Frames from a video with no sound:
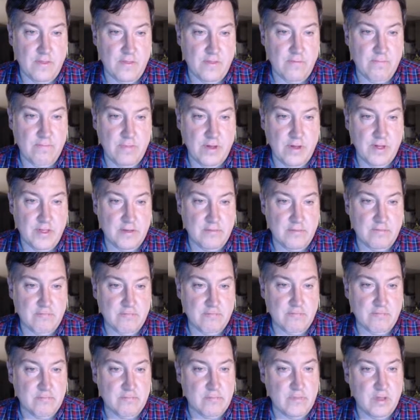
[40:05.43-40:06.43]
But
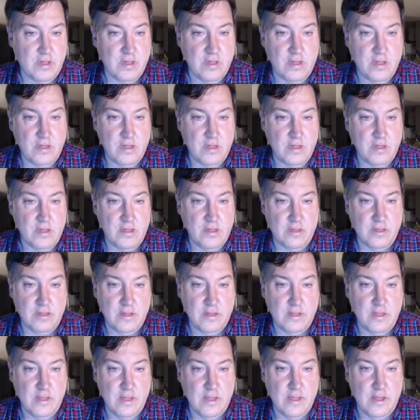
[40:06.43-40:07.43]

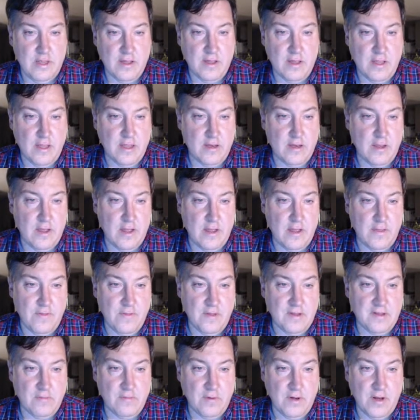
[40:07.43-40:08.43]
yeah, and
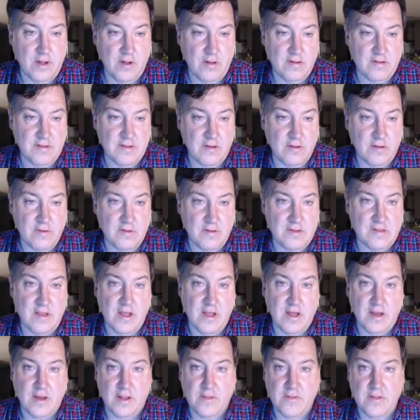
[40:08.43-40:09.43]
this one also is
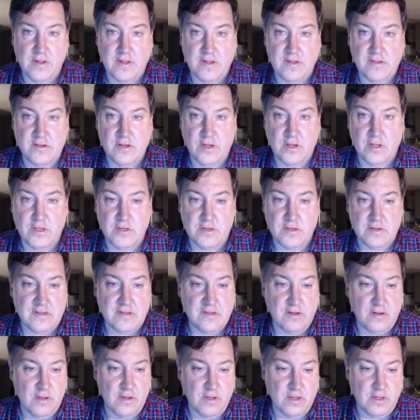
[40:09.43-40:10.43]
not on the exchanges, so
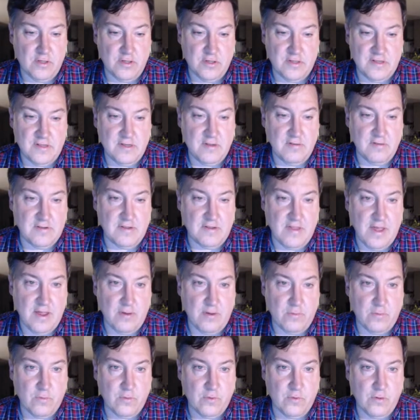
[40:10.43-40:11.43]
you could just use that
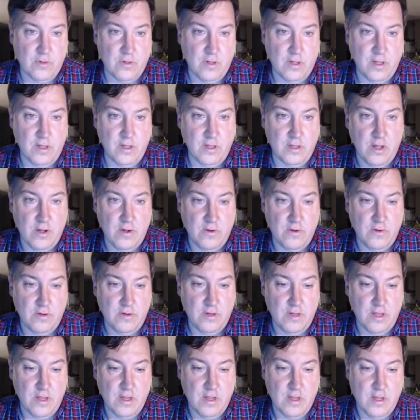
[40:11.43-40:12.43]
rule alone.
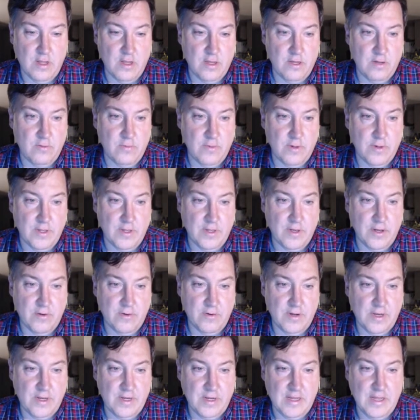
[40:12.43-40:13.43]
You really don't
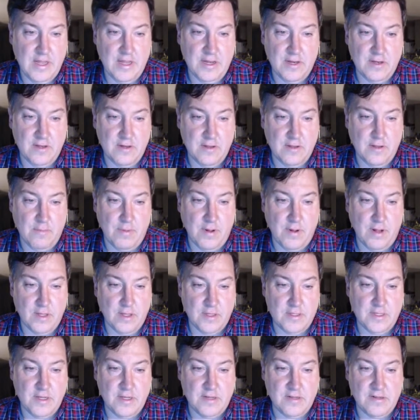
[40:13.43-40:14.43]
need to get into the
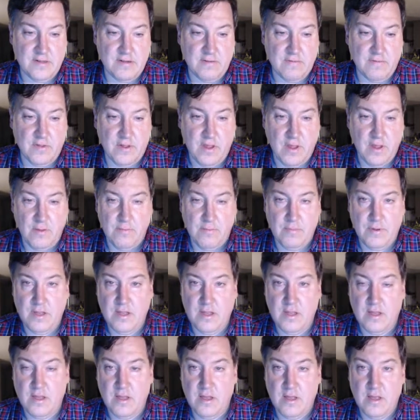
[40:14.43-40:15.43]
politics of the
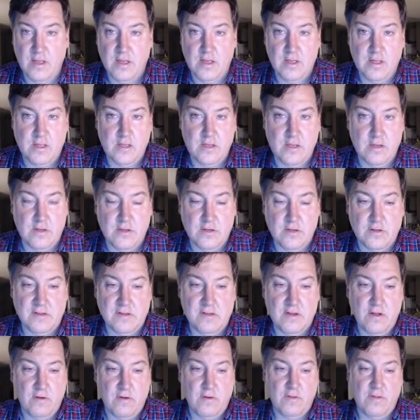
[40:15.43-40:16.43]
company. You just
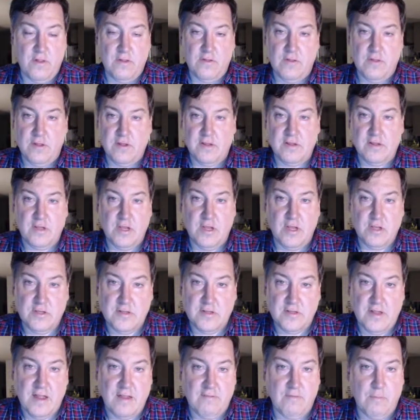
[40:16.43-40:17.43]
know that the exchanges
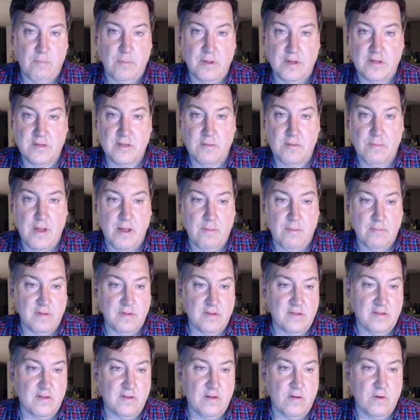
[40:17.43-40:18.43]
haven't picked them up,
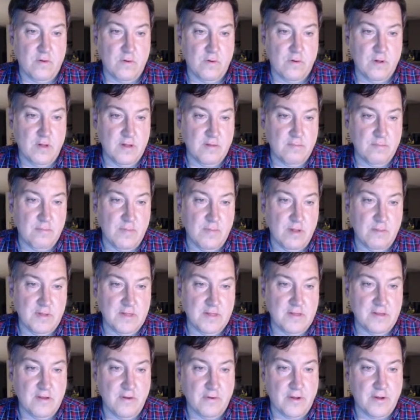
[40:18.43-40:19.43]
so maybe
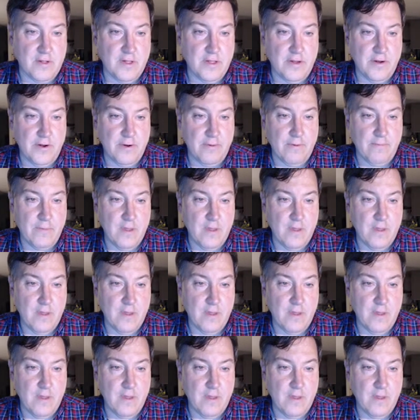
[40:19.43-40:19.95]
steer clear.